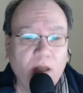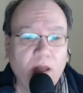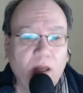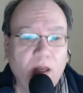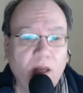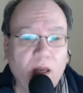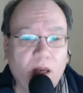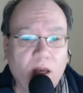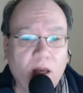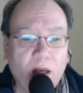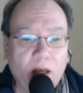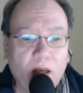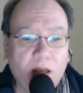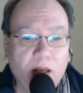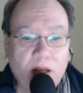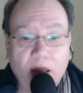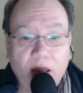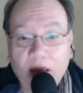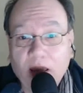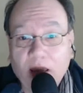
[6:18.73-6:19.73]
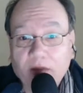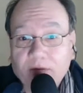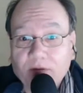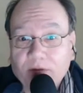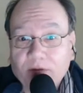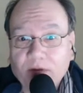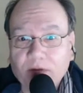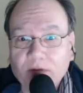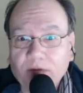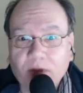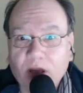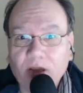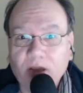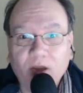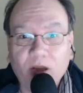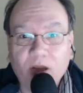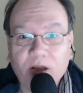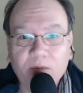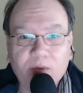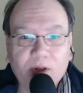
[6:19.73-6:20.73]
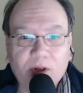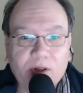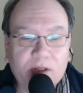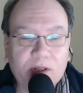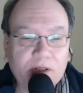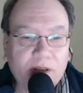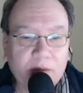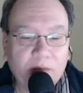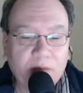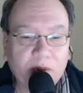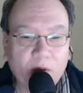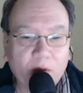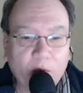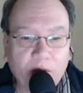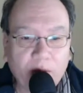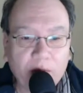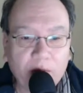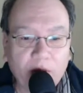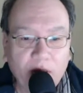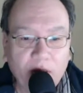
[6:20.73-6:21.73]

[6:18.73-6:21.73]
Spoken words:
and have for a long period of time on the web.